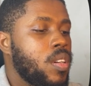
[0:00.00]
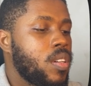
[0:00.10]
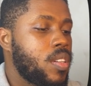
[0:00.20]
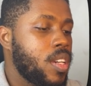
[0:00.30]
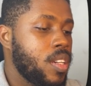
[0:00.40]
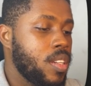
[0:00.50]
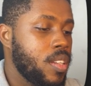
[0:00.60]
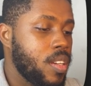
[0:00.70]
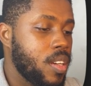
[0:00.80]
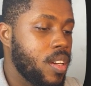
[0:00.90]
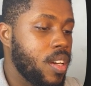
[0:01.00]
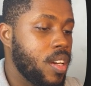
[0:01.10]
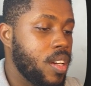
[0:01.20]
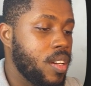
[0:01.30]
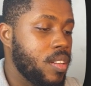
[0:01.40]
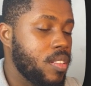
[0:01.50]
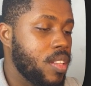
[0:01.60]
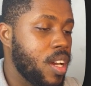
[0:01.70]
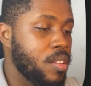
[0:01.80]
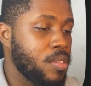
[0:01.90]
Okay, uh,
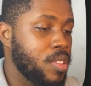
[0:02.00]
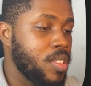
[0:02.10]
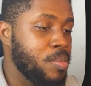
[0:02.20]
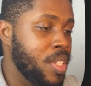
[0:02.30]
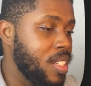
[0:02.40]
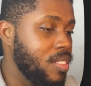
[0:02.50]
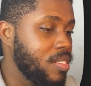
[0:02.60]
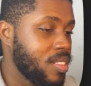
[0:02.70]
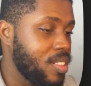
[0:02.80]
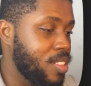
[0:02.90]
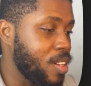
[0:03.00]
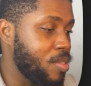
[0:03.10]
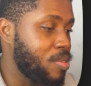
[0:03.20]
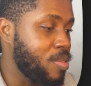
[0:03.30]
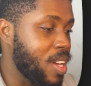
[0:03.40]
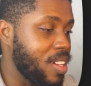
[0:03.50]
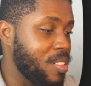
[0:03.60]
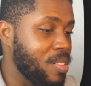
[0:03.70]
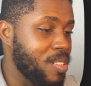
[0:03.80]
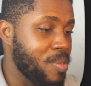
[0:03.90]
now to the main stuff
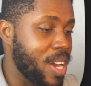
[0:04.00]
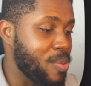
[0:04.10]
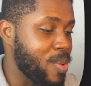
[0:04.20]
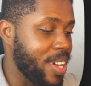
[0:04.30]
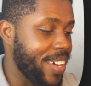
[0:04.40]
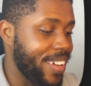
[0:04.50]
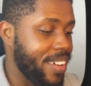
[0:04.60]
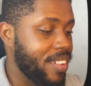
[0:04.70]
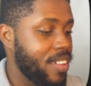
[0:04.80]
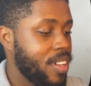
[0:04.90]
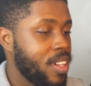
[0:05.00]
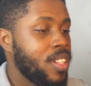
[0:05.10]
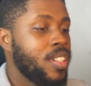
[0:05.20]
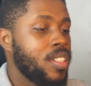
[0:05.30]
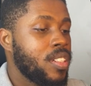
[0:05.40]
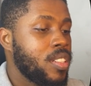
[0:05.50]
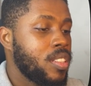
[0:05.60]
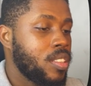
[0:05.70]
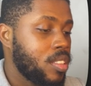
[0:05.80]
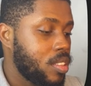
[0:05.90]
while while we're here.
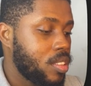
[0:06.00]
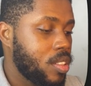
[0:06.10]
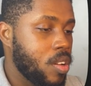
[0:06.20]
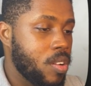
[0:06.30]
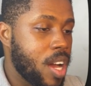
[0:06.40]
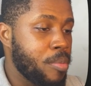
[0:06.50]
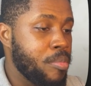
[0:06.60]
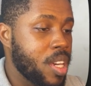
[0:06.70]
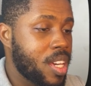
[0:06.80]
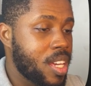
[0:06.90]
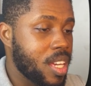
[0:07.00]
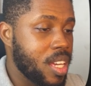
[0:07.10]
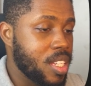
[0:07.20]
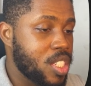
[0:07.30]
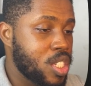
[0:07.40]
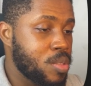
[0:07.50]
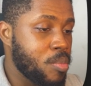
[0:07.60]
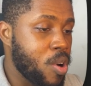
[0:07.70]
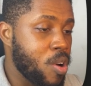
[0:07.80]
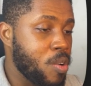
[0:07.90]
So I'll make a
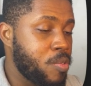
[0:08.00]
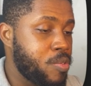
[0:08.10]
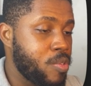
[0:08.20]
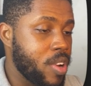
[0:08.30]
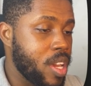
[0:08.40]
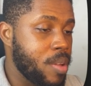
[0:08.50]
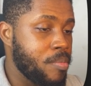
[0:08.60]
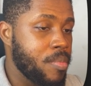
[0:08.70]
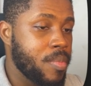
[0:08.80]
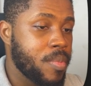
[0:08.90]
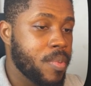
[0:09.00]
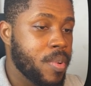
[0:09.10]
small frame.